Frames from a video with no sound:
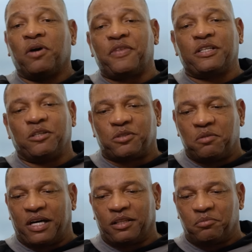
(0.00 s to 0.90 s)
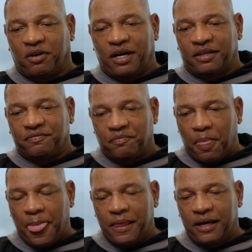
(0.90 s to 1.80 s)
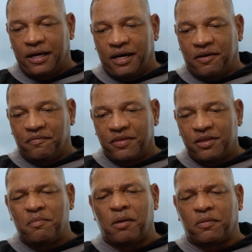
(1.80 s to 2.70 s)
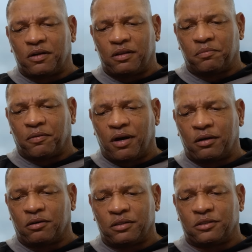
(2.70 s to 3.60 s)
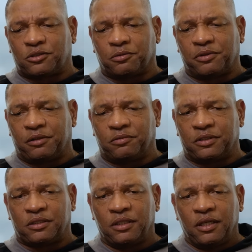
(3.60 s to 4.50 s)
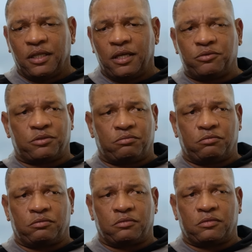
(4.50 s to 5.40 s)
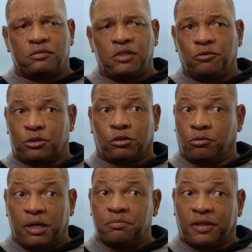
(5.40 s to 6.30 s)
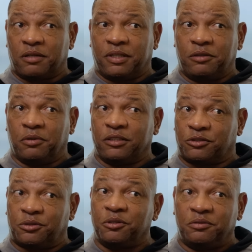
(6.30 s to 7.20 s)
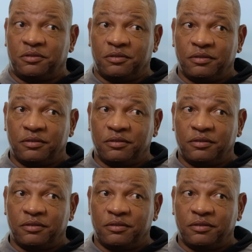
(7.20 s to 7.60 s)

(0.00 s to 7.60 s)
One thing you were talking about LeBron. Um, you remember LeBron early in his career was he was he was a great player, but he wasn't a student.